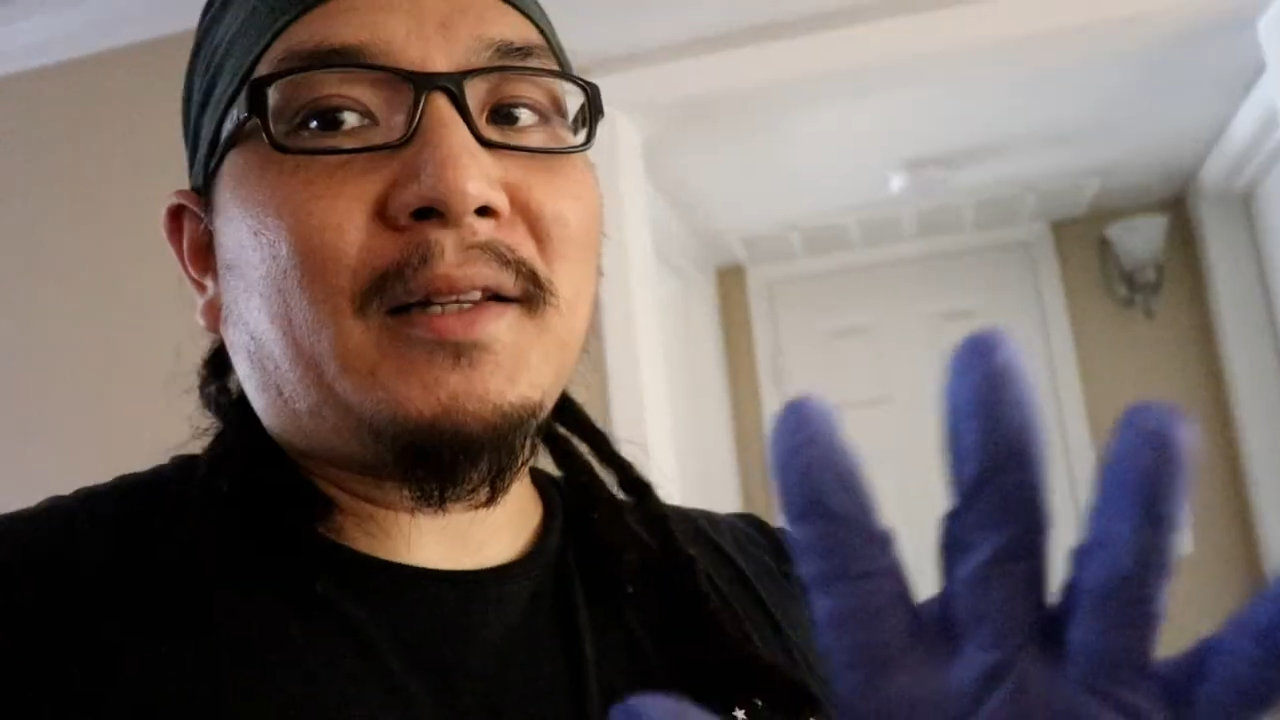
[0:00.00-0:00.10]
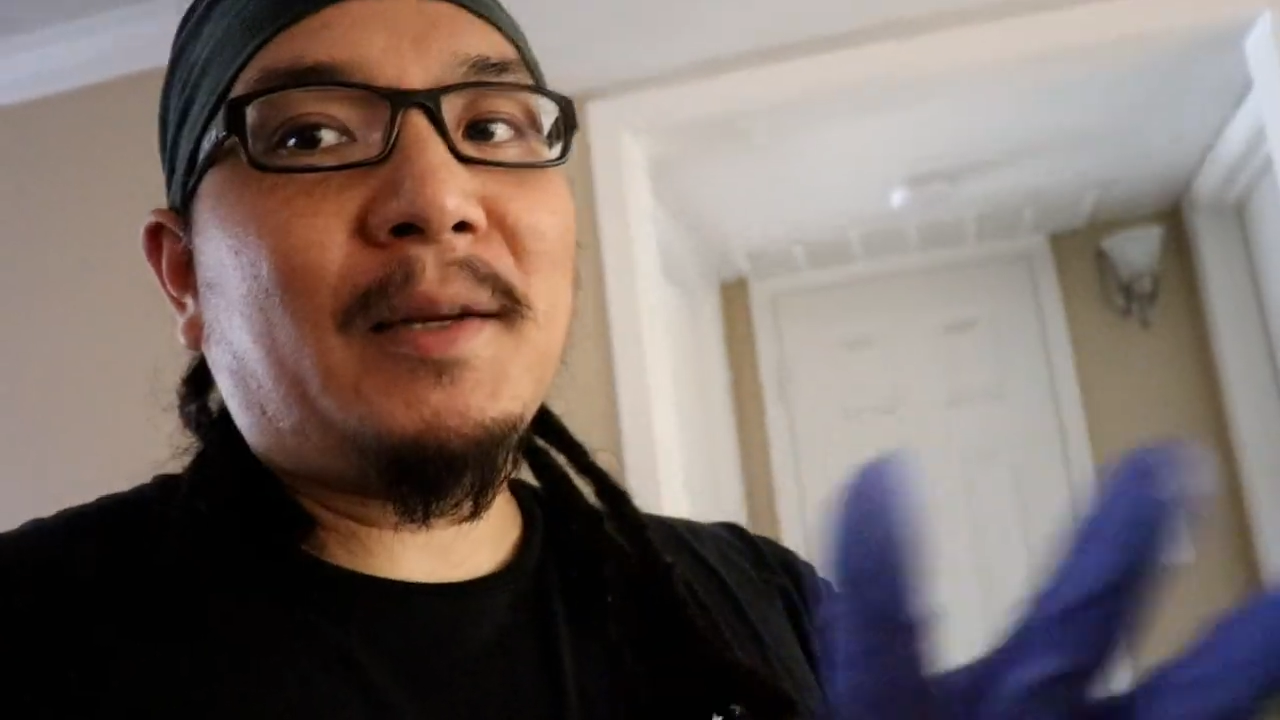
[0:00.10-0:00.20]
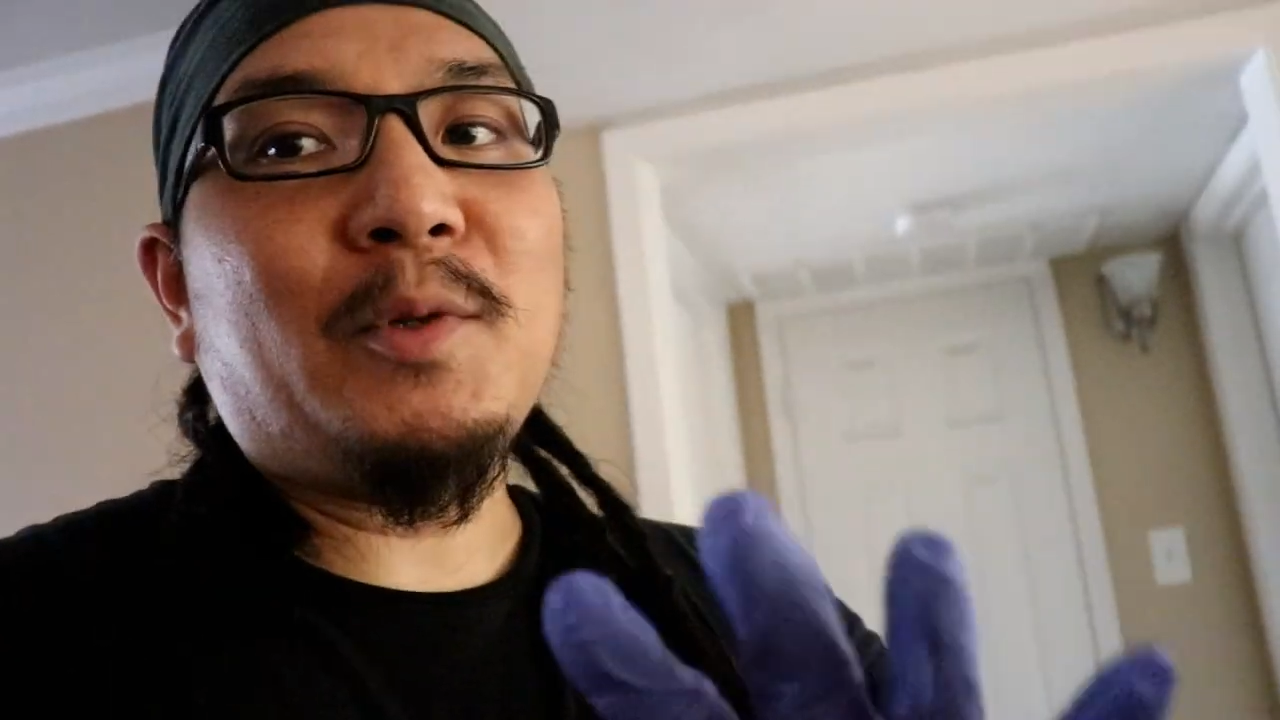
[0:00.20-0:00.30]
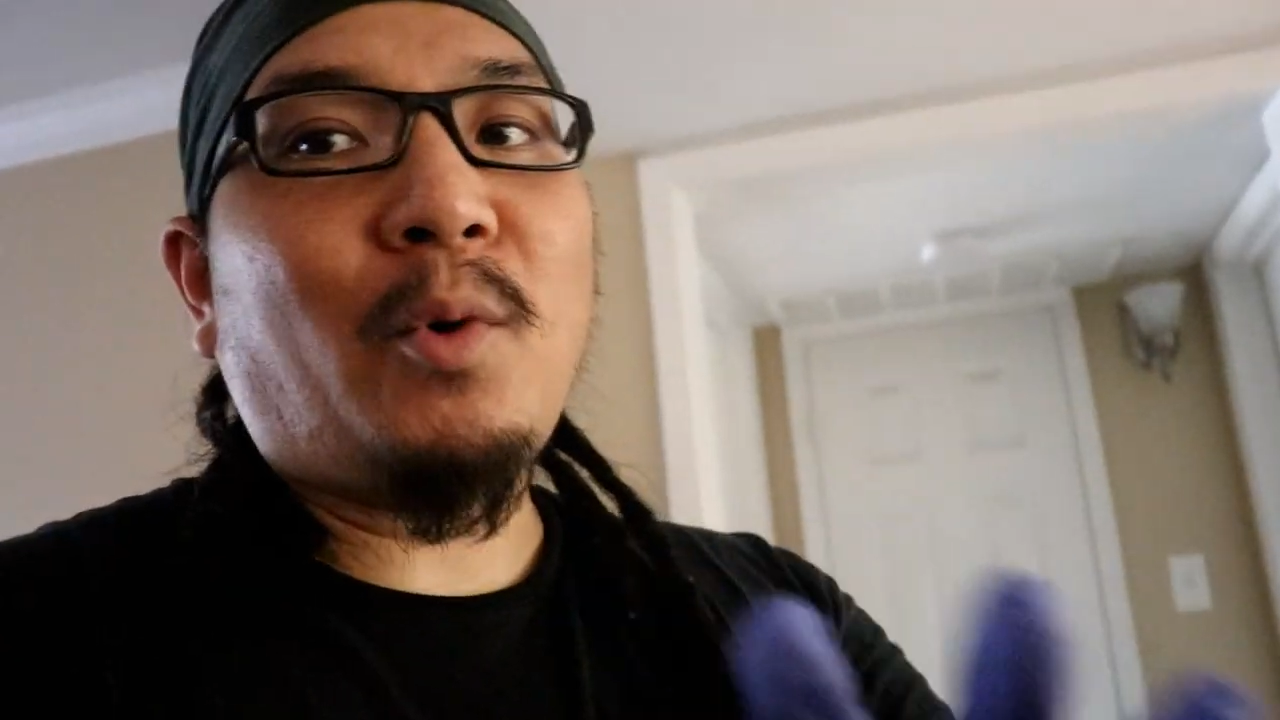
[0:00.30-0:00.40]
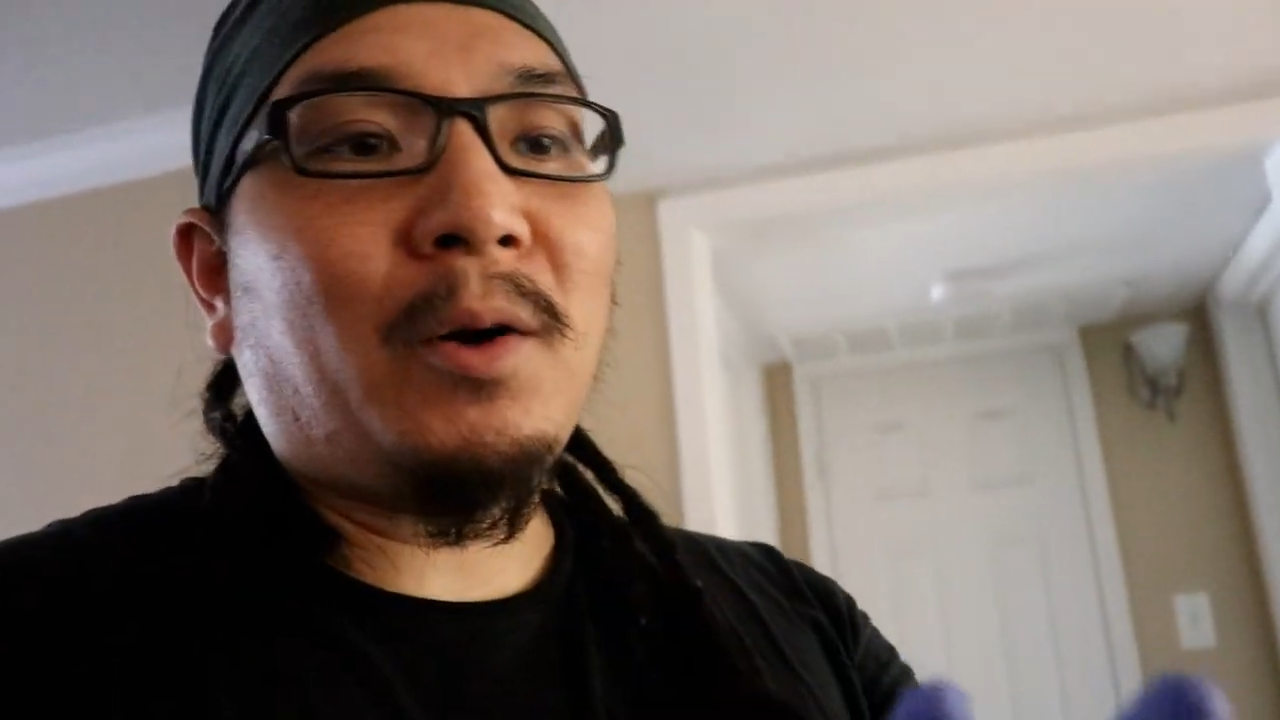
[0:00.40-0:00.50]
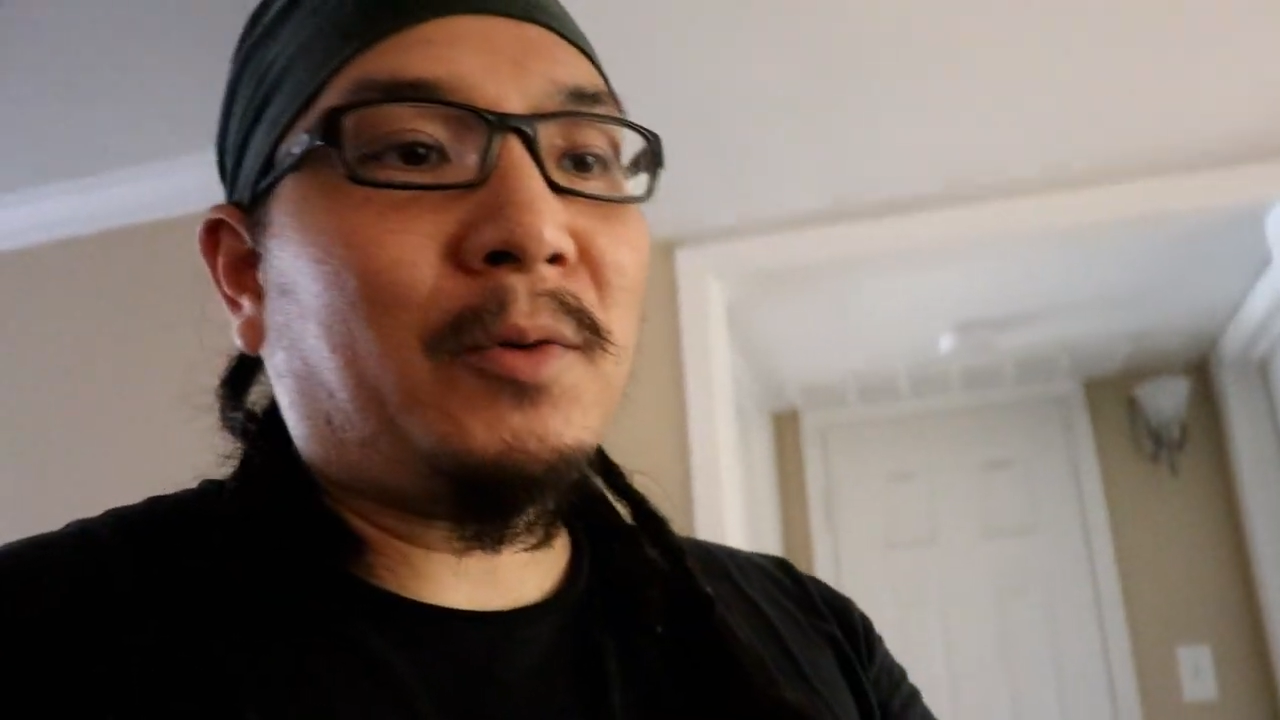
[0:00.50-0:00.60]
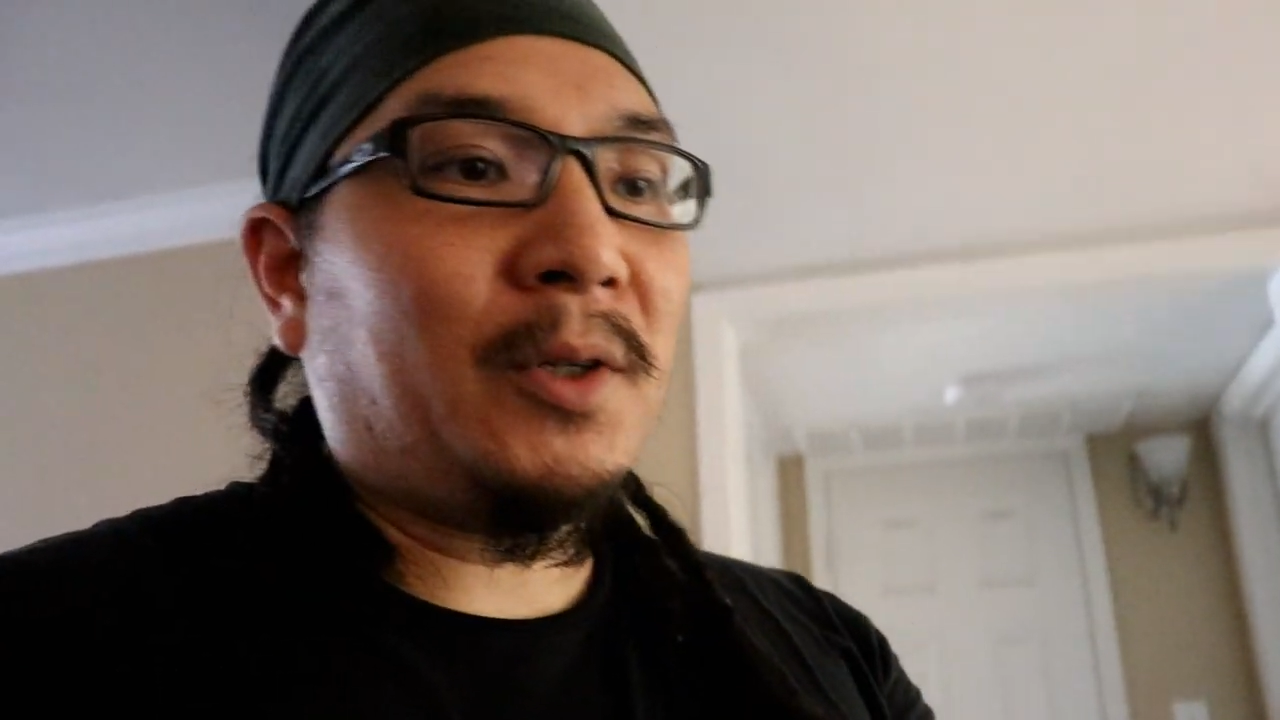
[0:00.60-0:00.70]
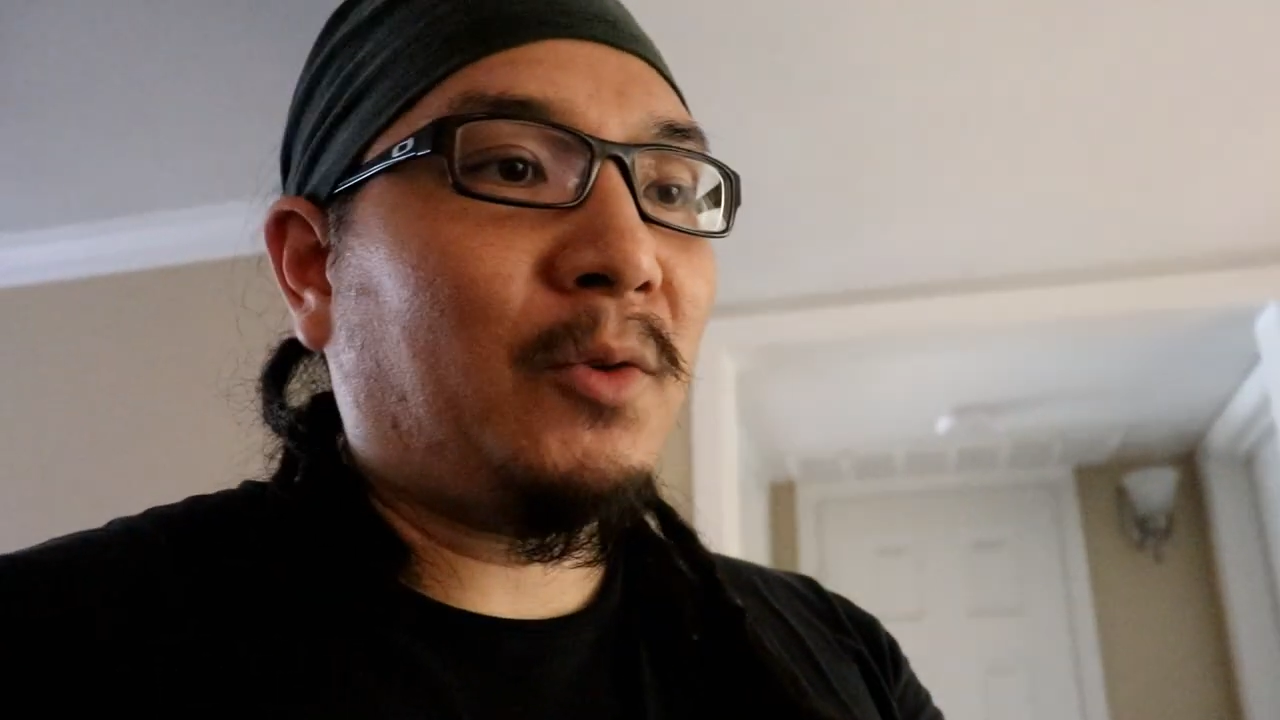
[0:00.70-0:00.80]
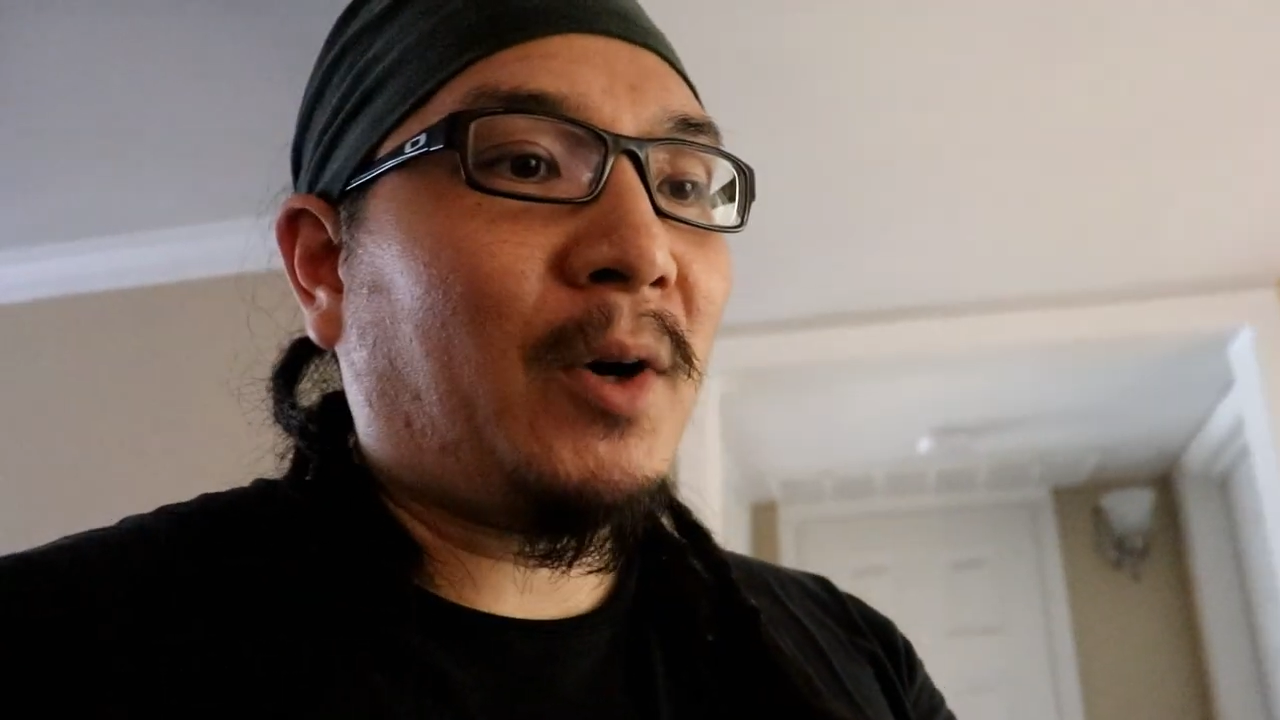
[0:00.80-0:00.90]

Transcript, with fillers: the time you all